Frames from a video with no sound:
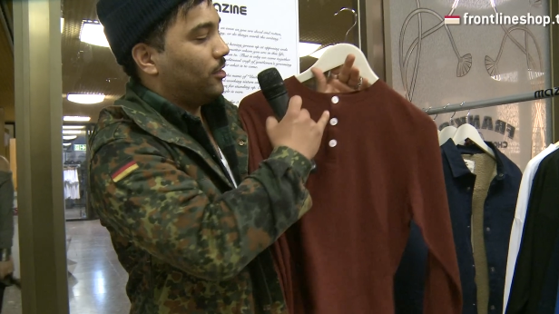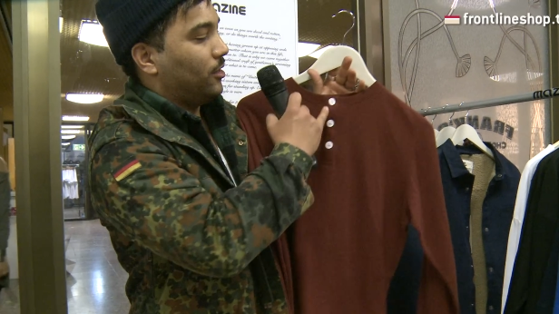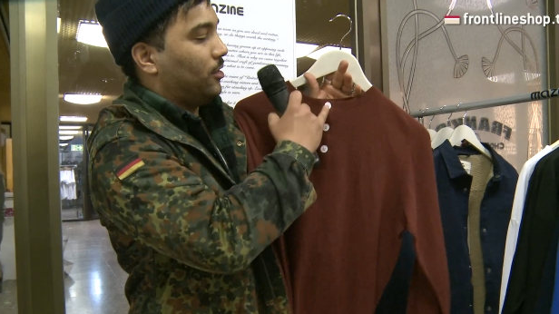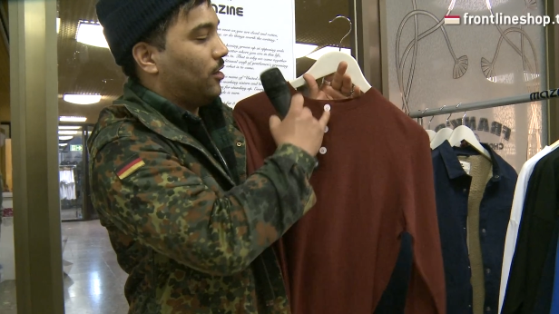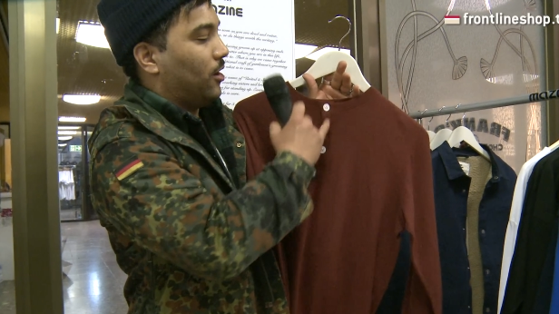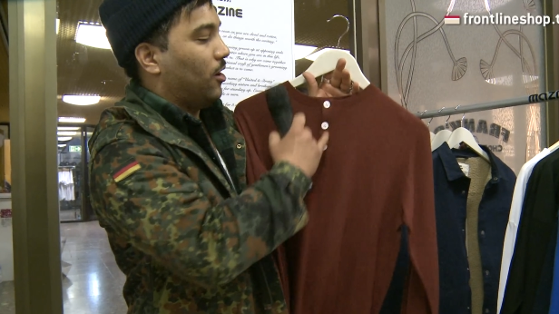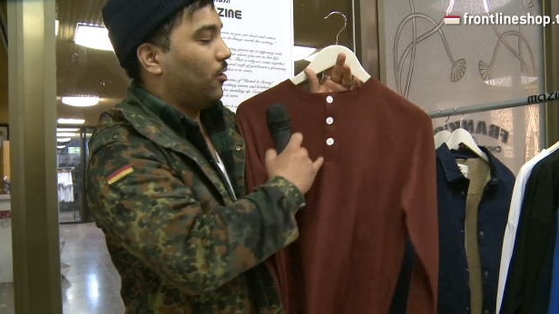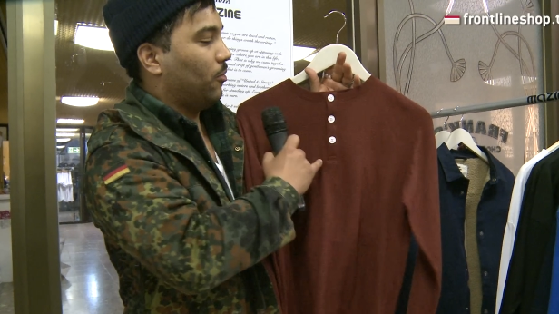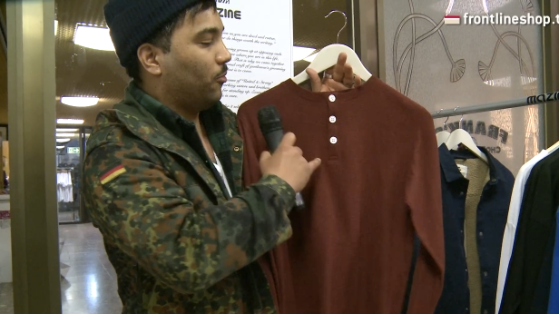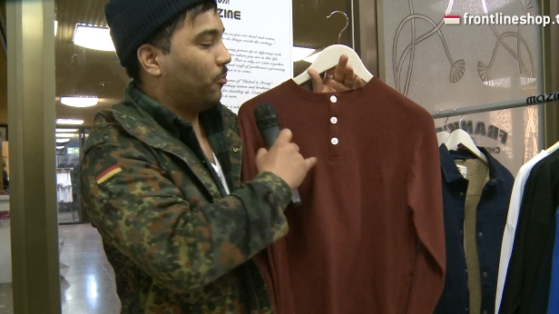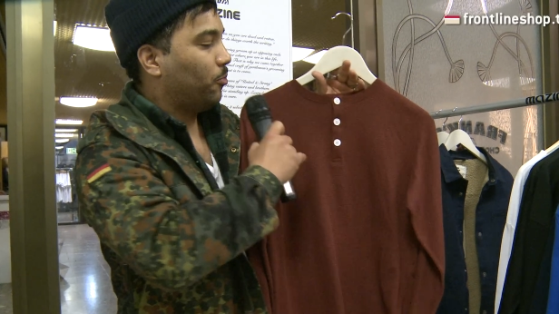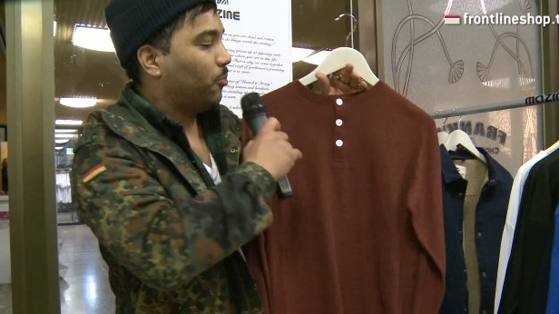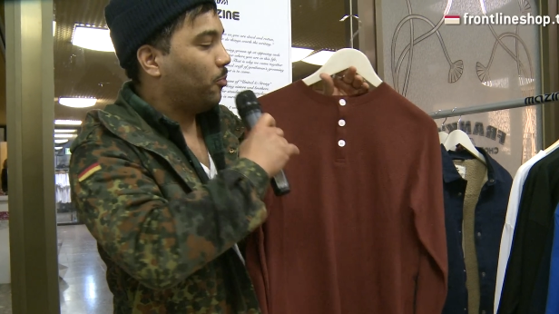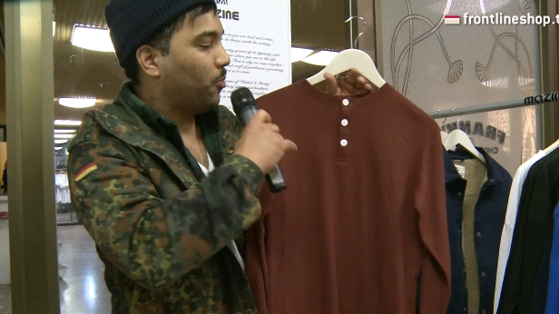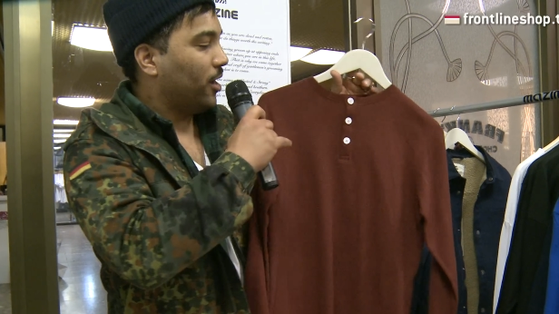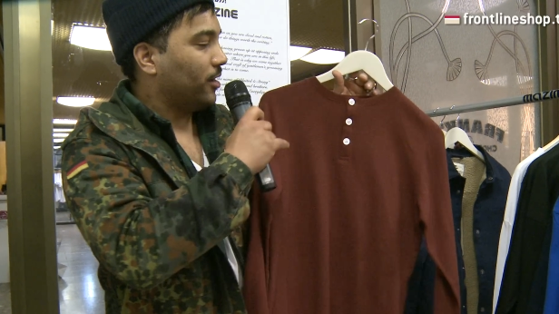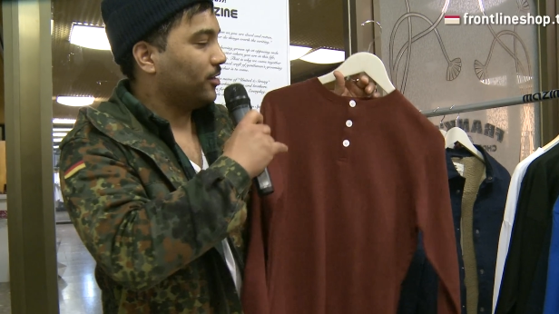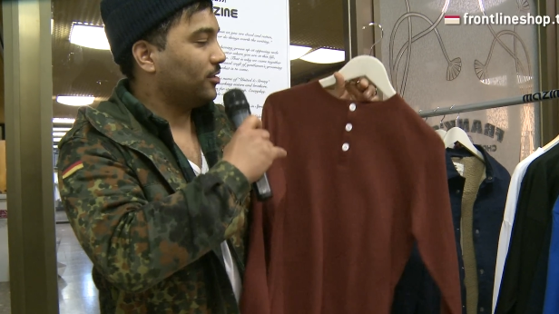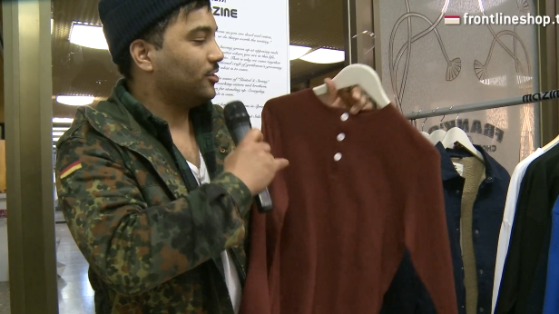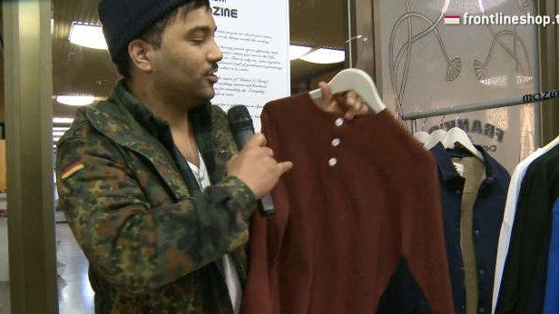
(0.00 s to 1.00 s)
you know,
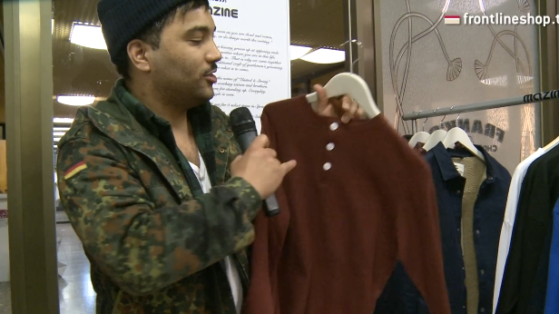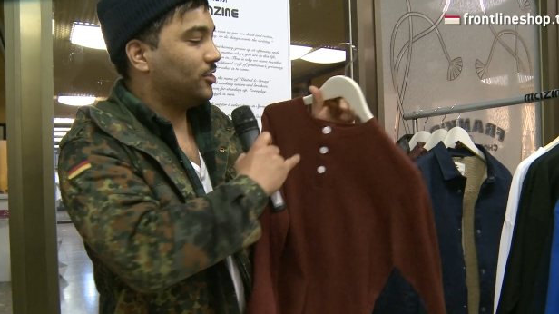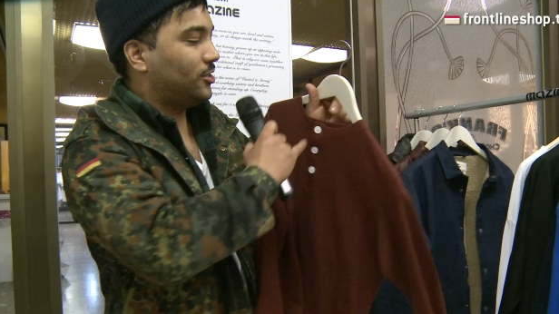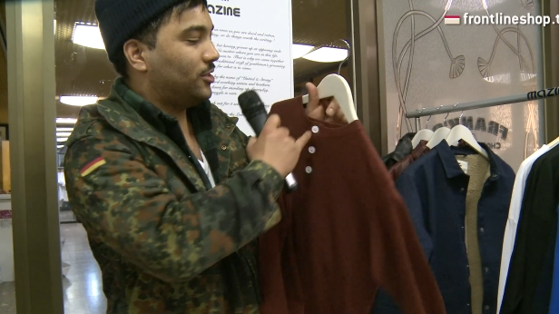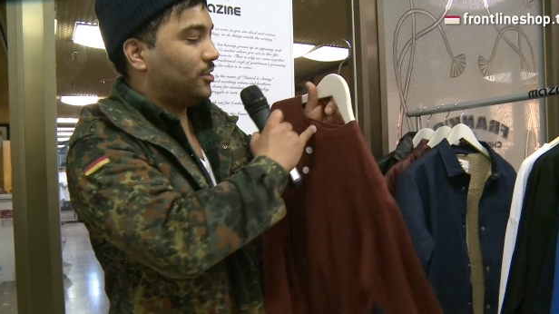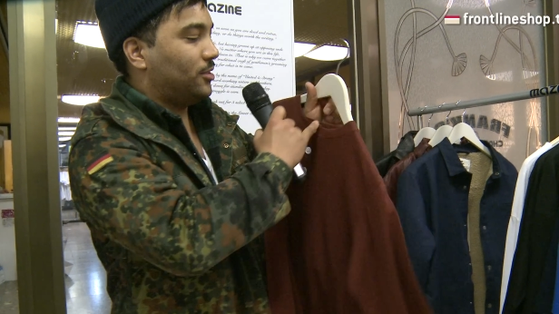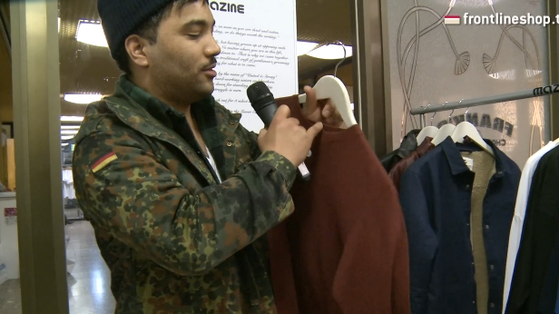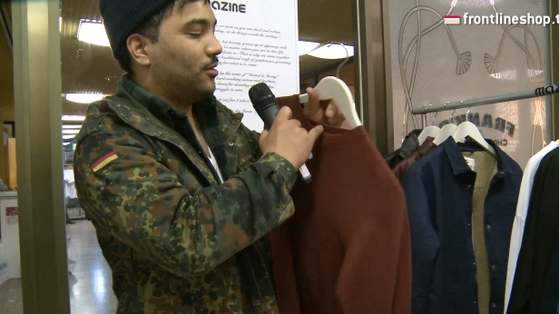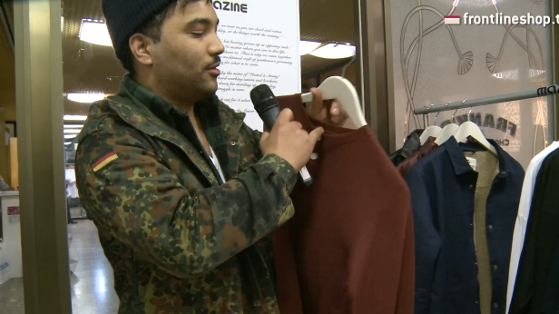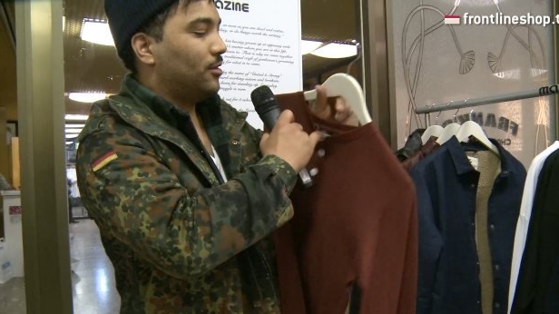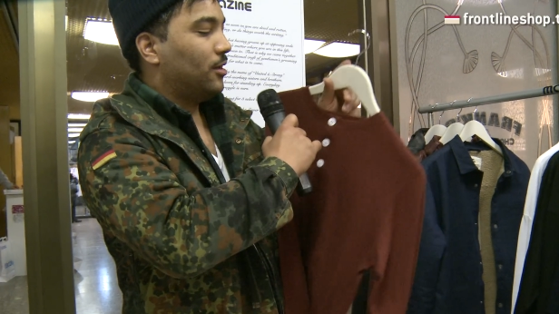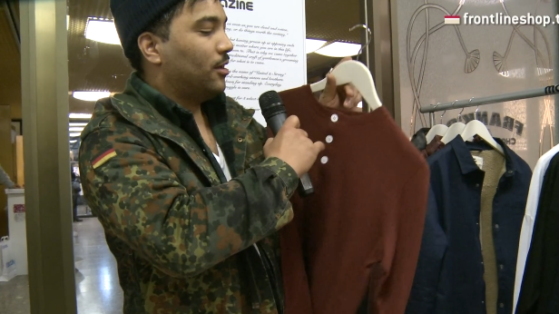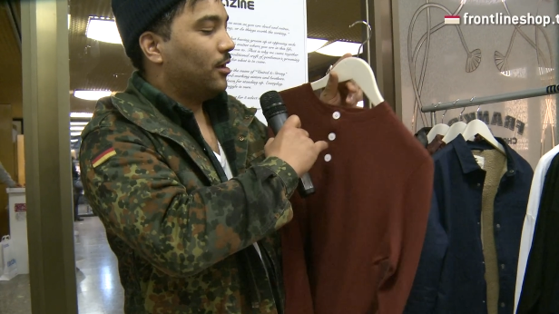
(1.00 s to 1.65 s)
buttons,